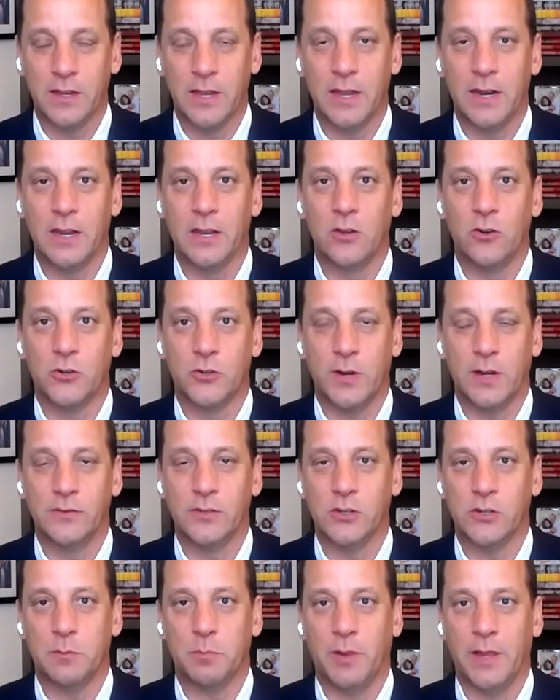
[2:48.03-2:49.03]
getting your
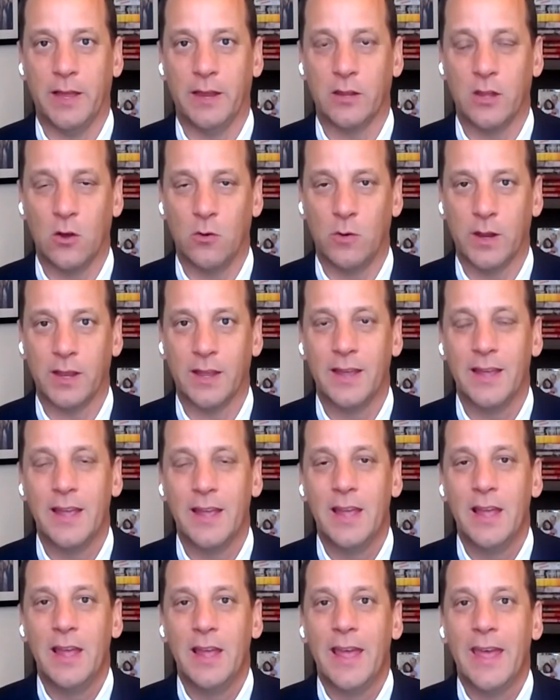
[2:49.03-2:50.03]
transition plan going.
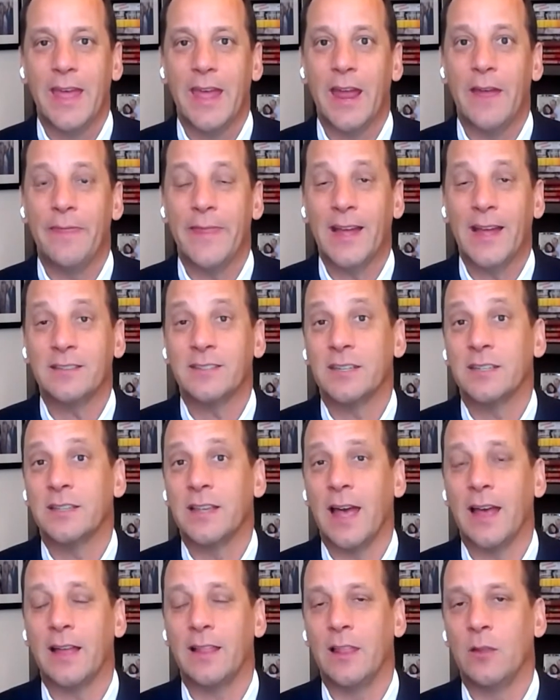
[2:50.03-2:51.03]
And that's
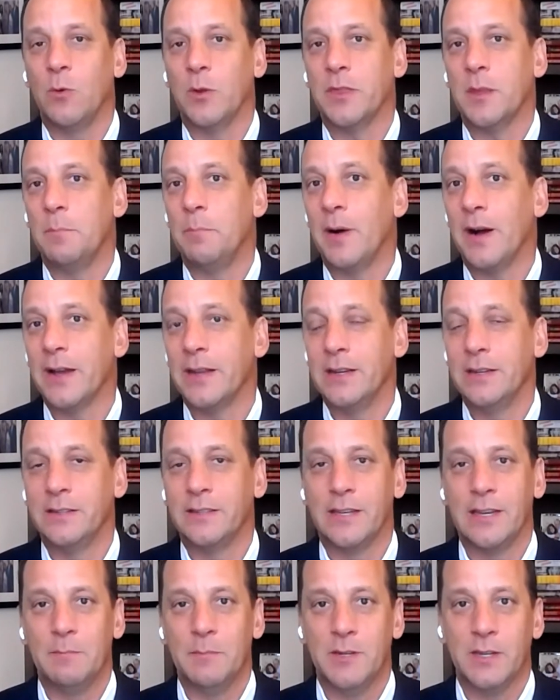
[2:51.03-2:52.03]
exactly what the Biden
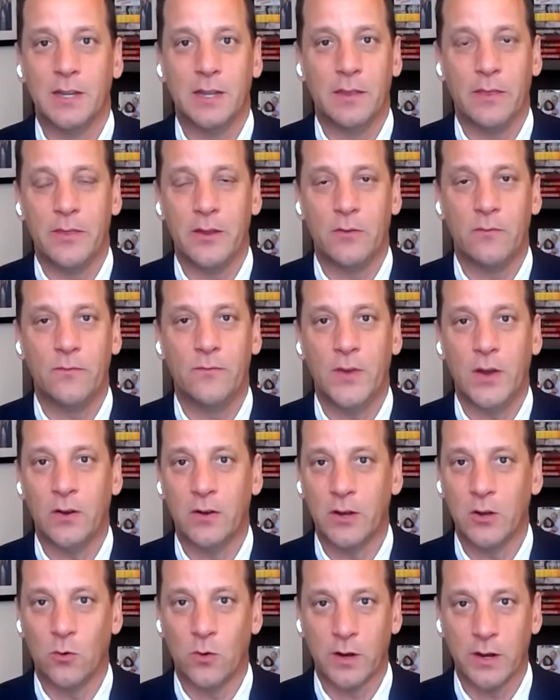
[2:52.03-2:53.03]
team did. They're
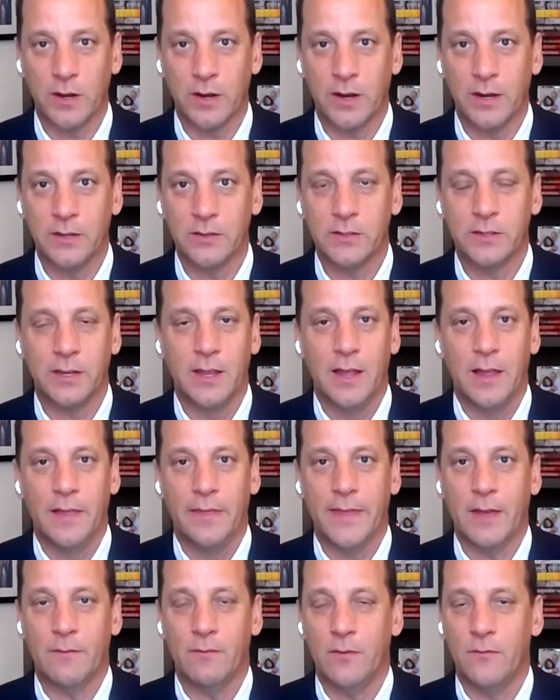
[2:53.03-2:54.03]
very organized.
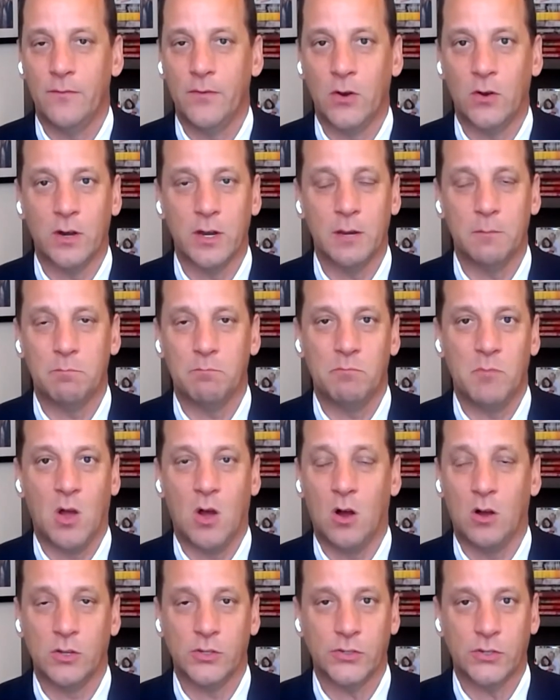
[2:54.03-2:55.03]
They have a very
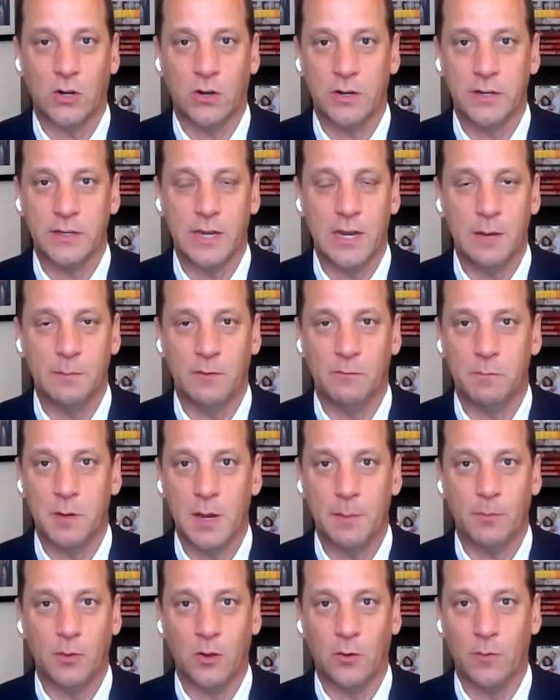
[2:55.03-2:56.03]
all-star team of
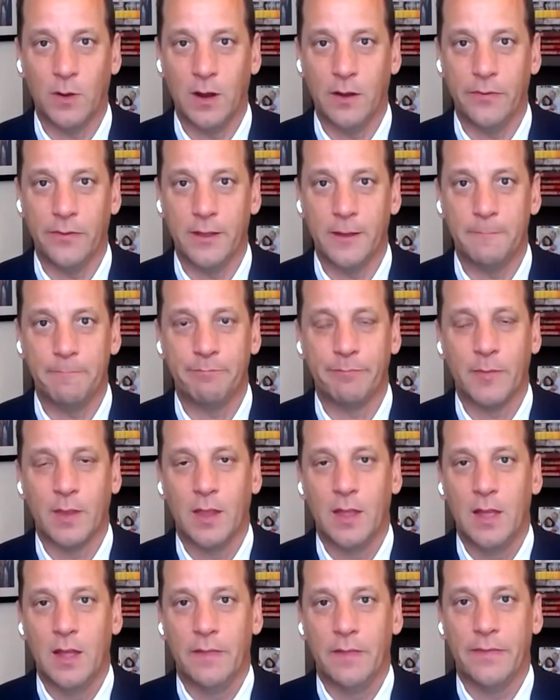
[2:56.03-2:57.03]
people around them.
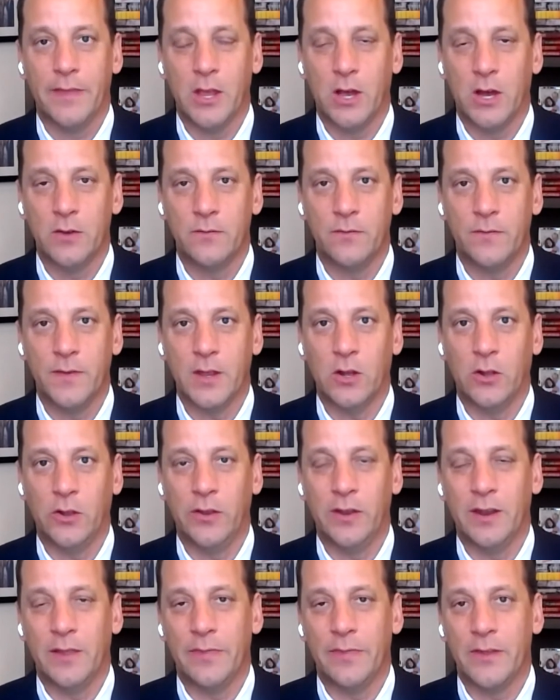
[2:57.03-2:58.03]
They unveiled
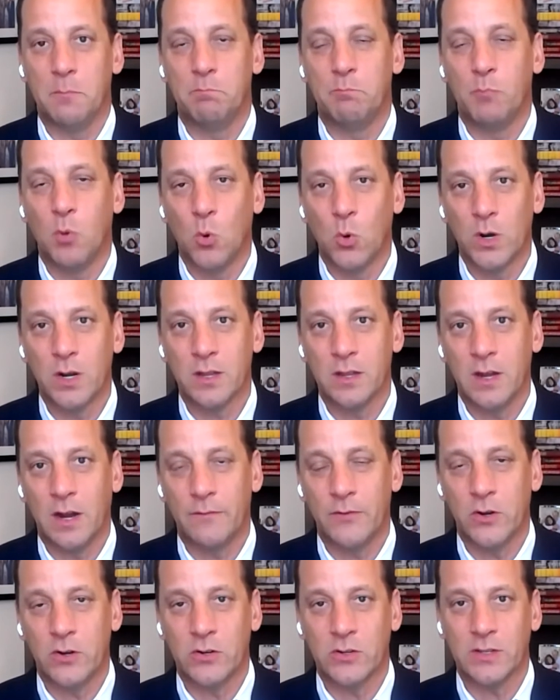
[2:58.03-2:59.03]
their board of
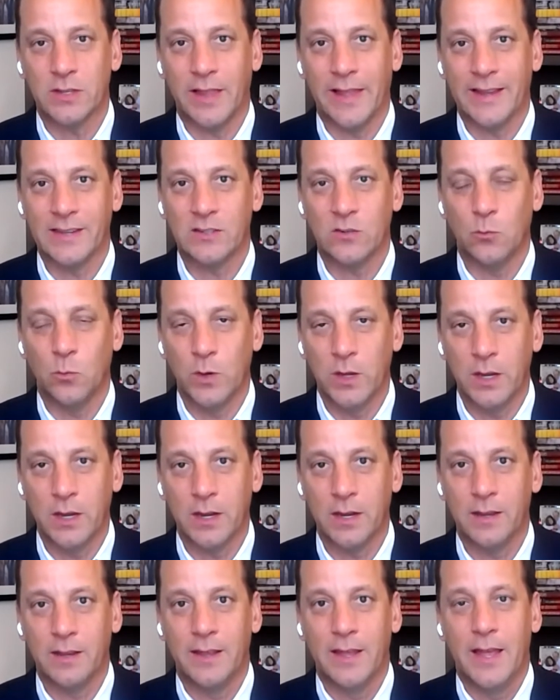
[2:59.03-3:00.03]
governors last
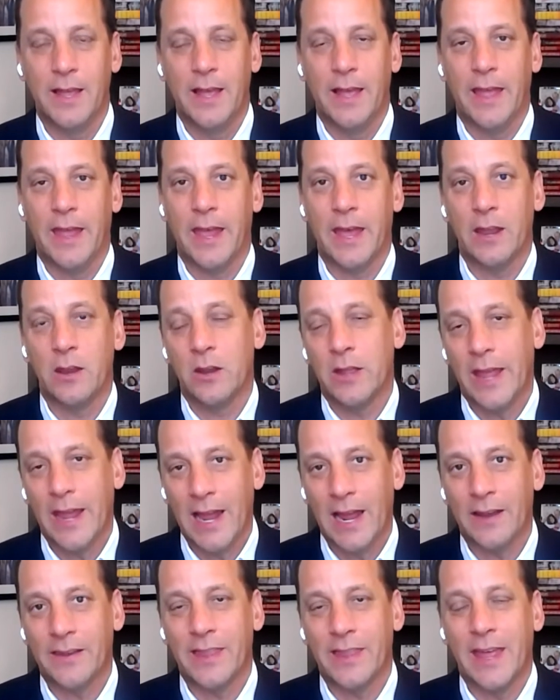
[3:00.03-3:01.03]
week, and
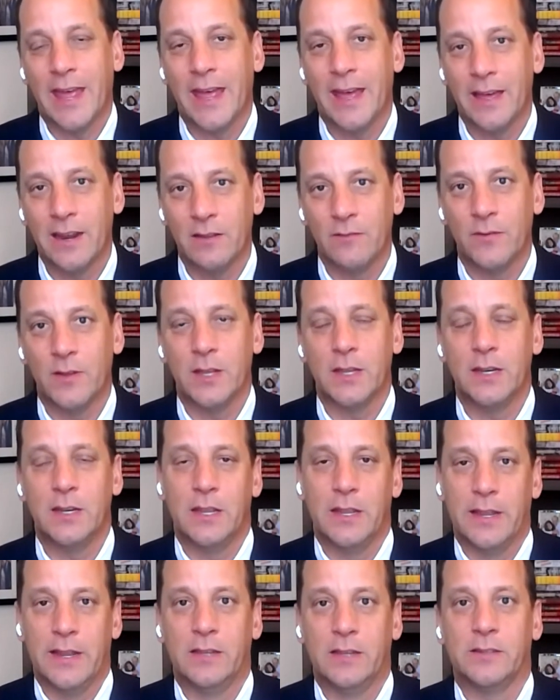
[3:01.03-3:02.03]
at the head of it
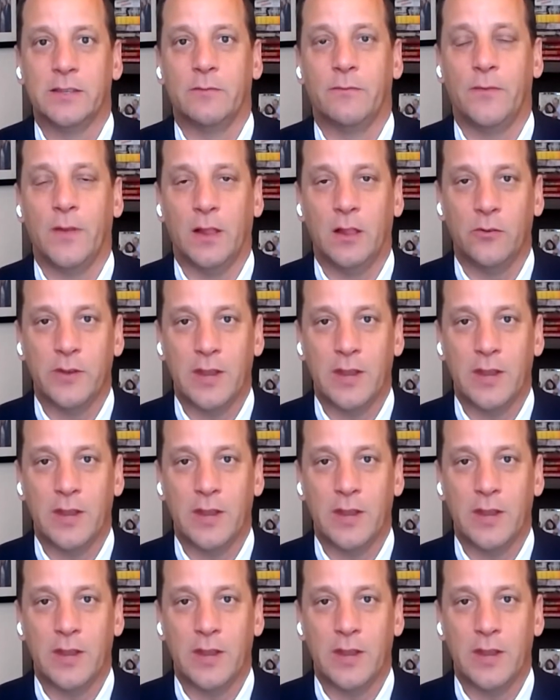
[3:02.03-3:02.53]
is a fellow